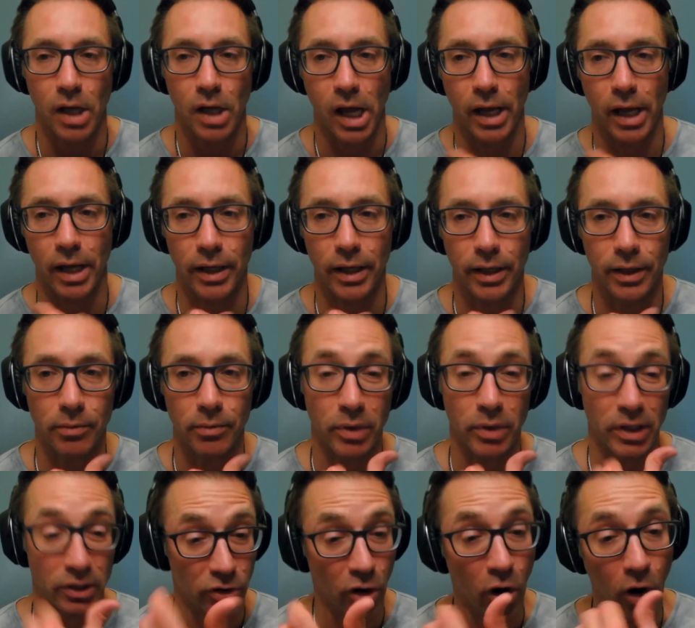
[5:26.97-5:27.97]
But
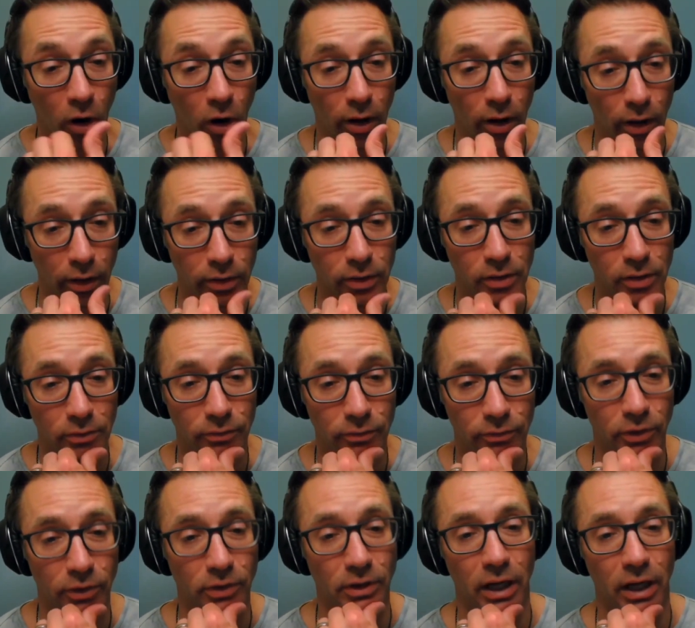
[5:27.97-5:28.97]
it's hard
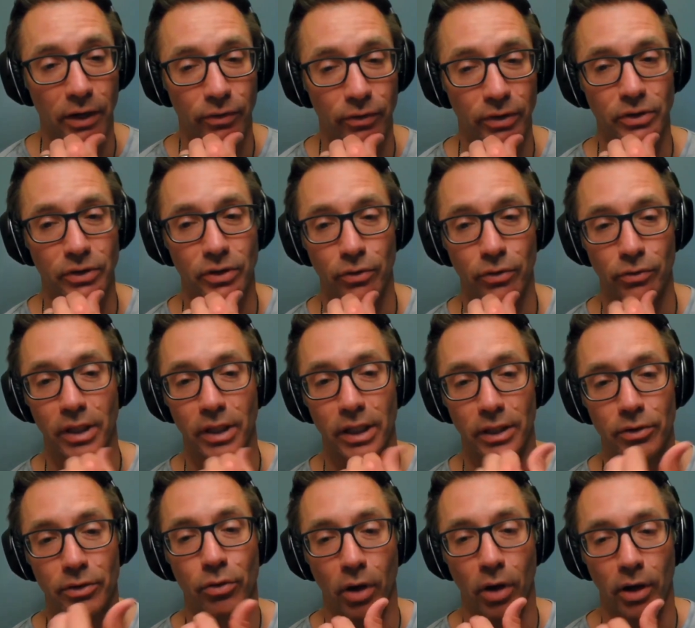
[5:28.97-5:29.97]
for a lot of us to
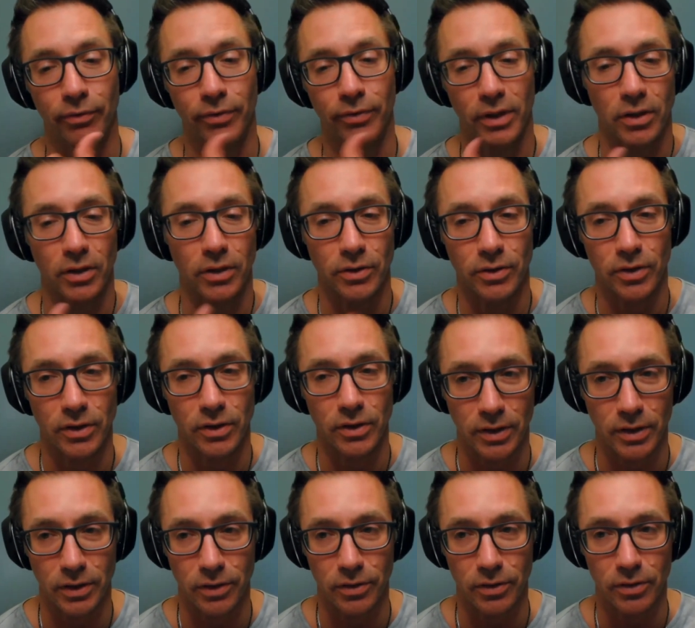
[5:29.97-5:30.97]
get to our feelings. As a
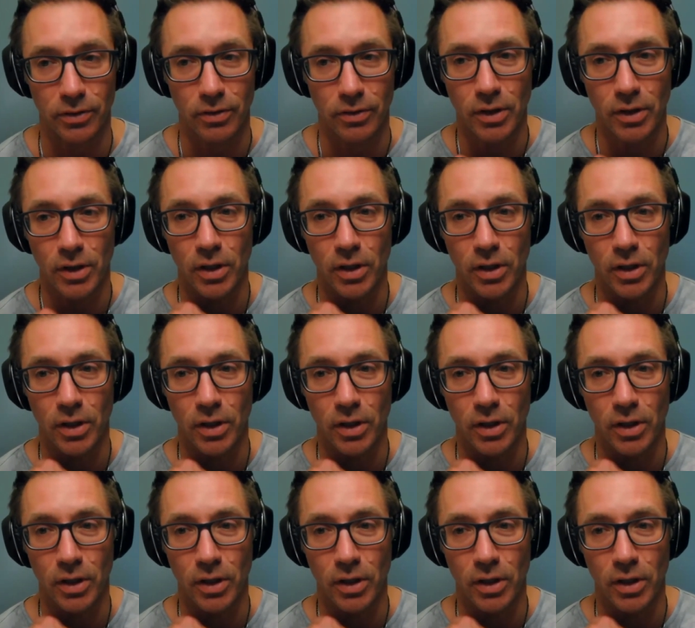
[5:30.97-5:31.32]
dude,